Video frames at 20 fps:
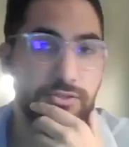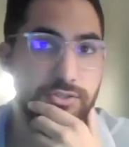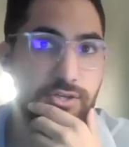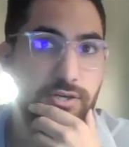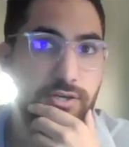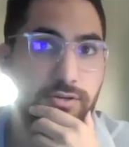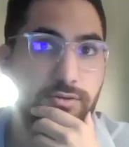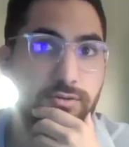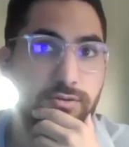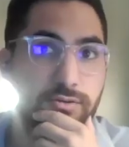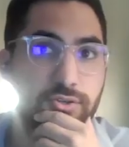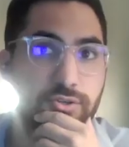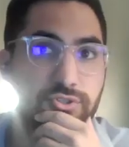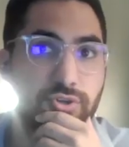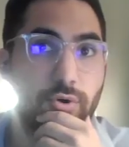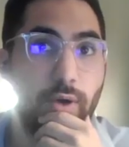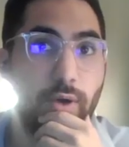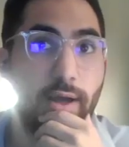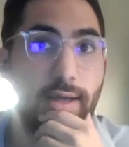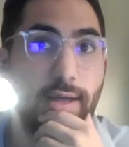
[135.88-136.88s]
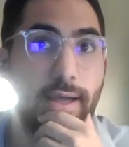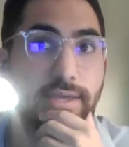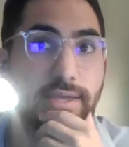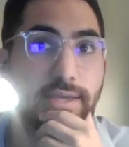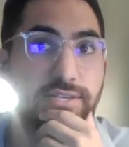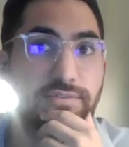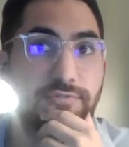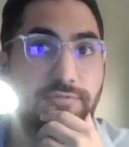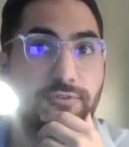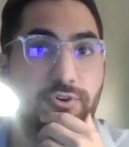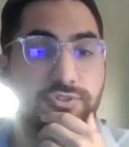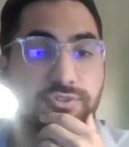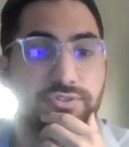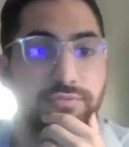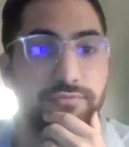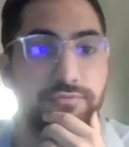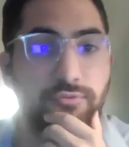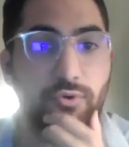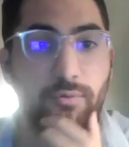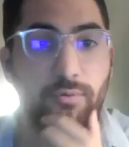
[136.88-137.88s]
sure. So I guess first
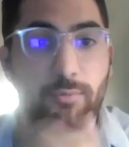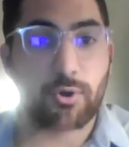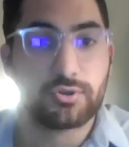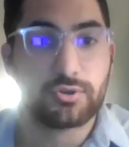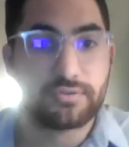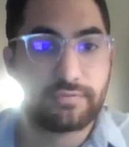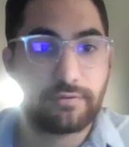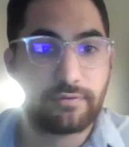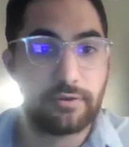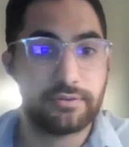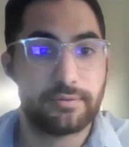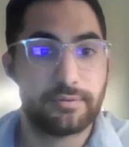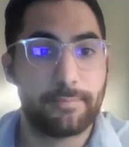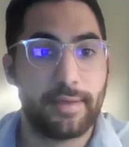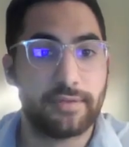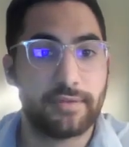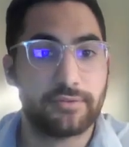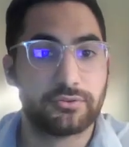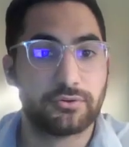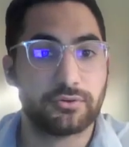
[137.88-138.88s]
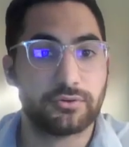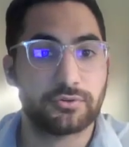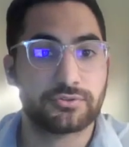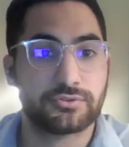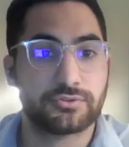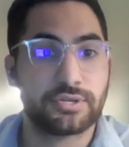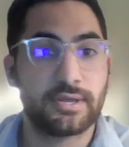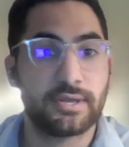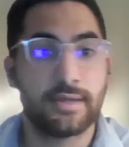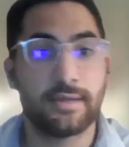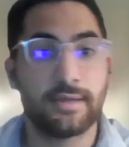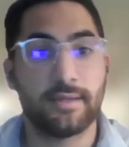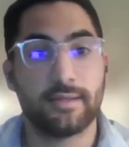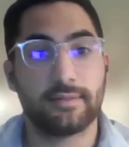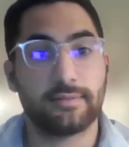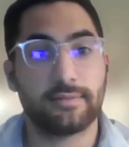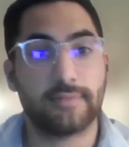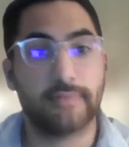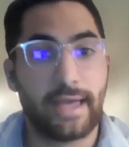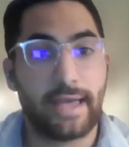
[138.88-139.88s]
and foremost, fundamentals
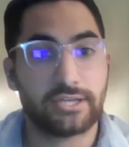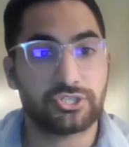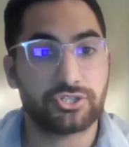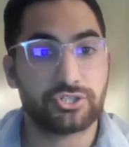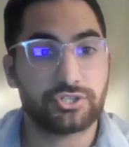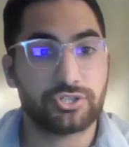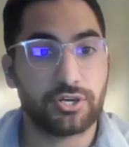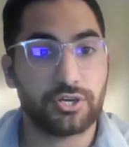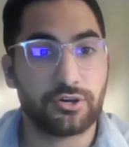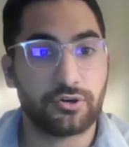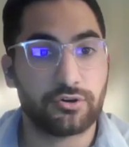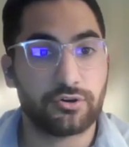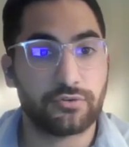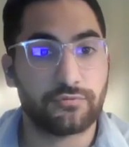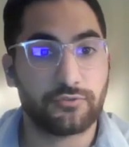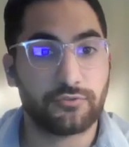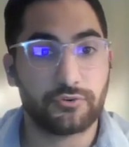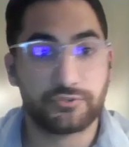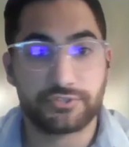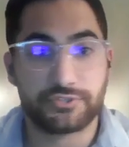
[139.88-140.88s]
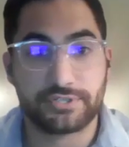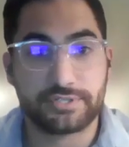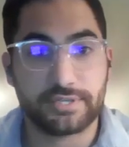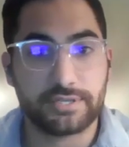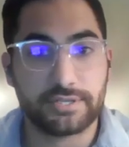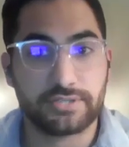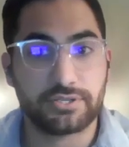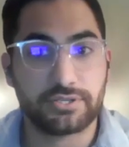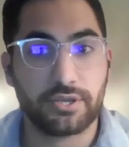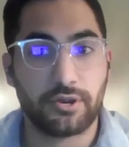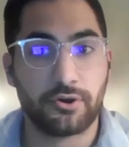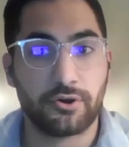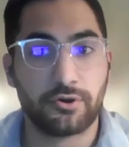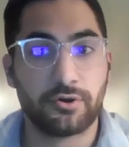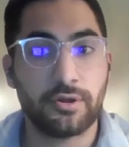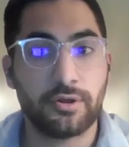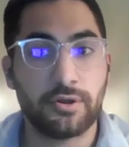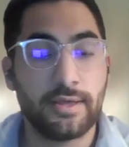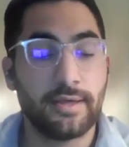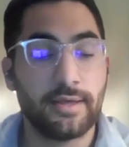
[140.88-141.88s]
last year versus this
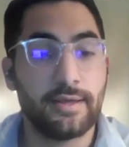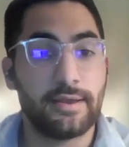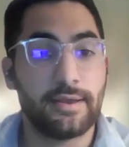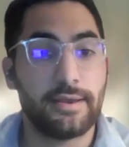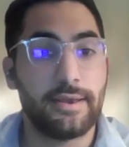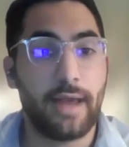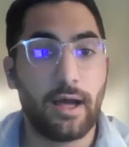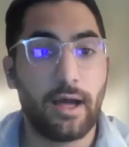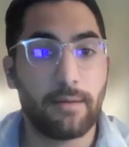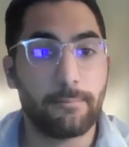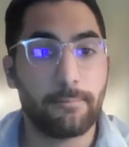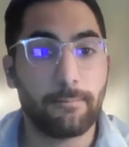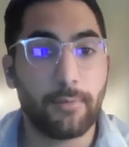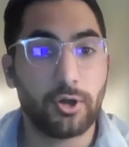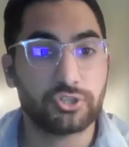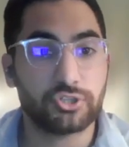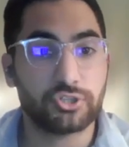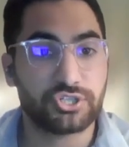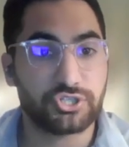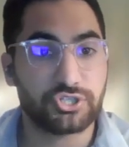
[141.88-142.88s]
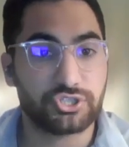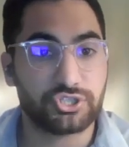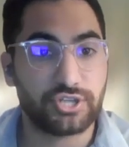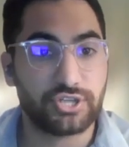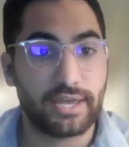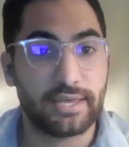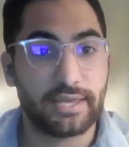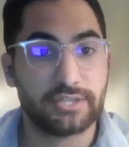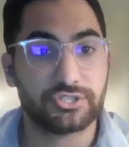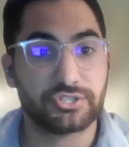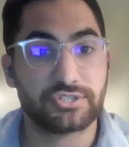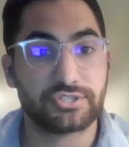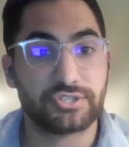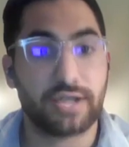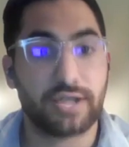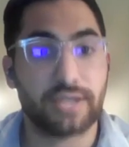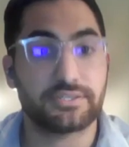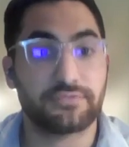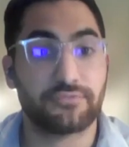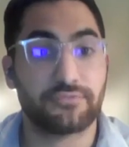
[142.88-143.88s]
year. Not much has changed
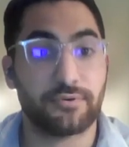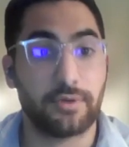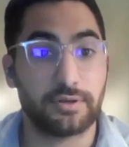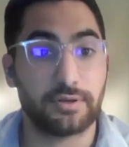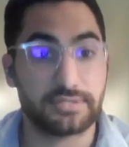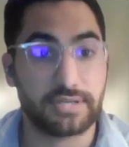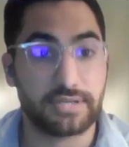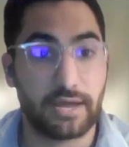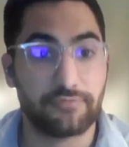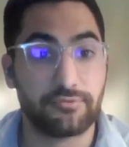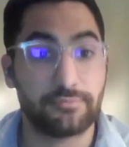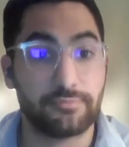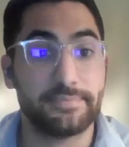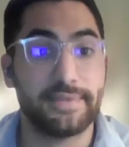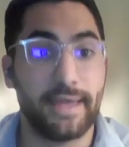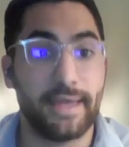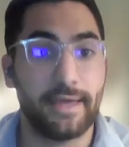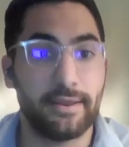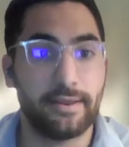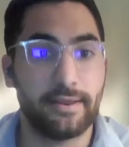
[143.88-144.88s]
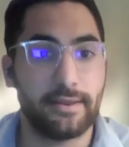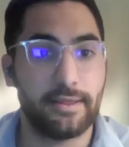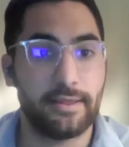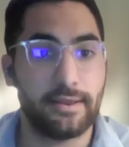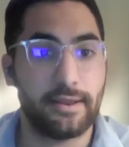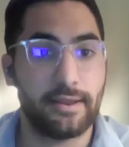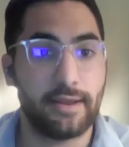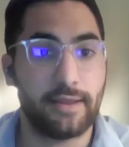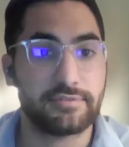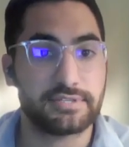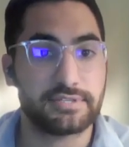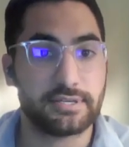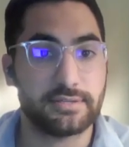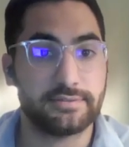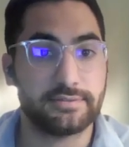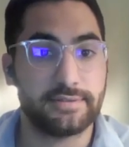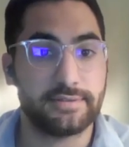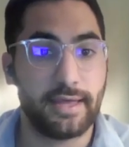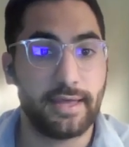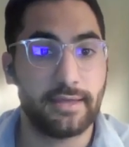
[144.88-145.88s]
aside from debt, and obviously
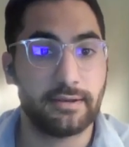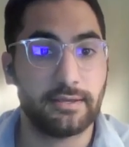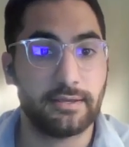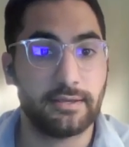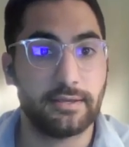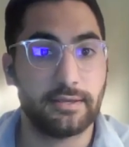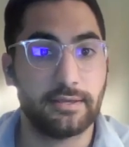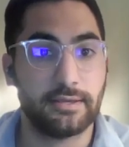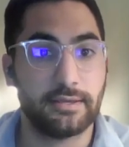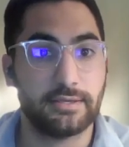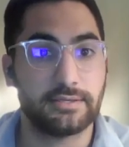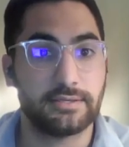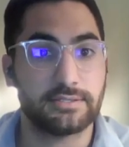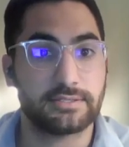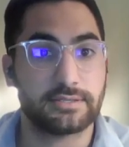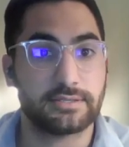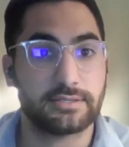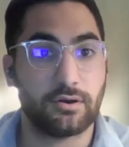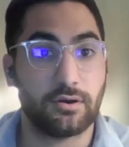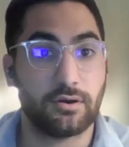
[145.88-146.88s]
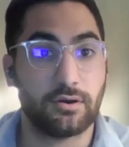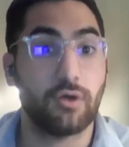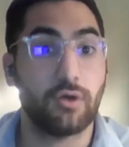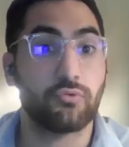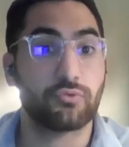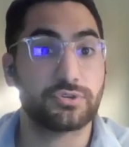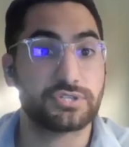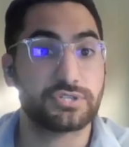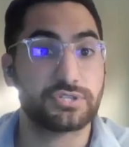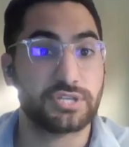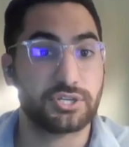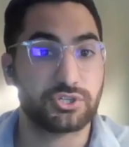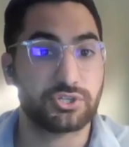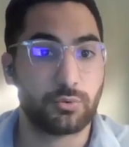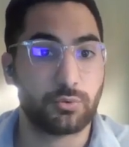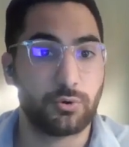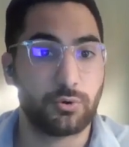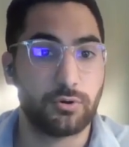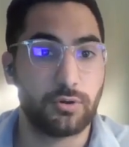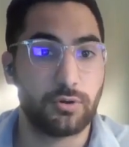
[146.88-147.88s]
debt is a
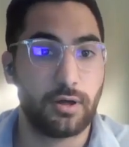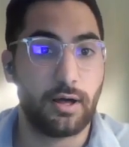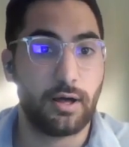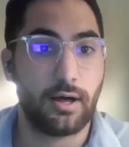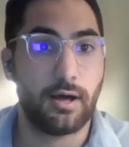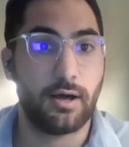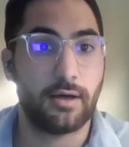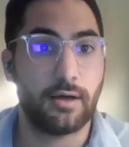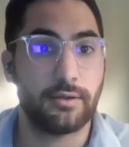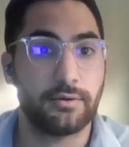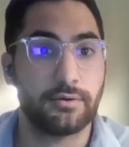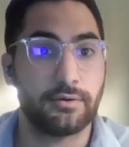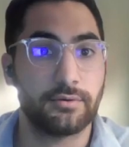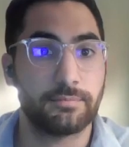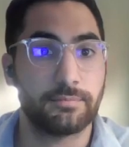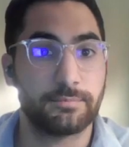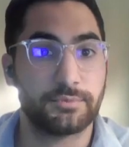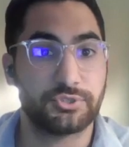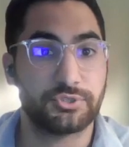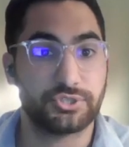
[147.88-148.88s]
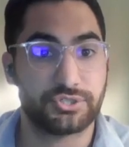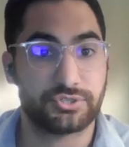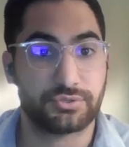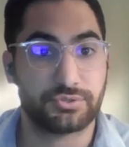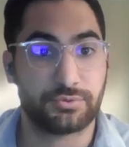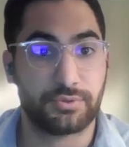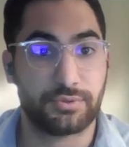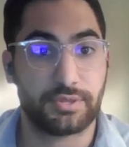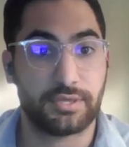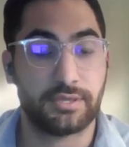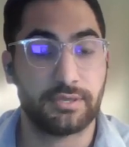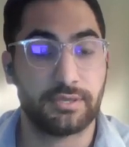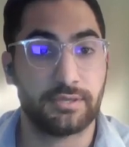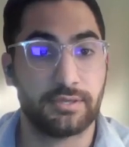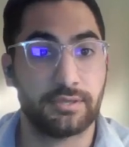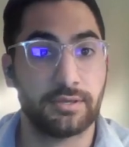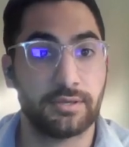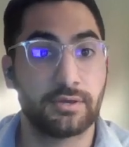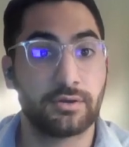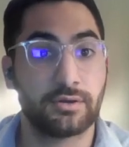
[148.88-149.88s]
residual on just the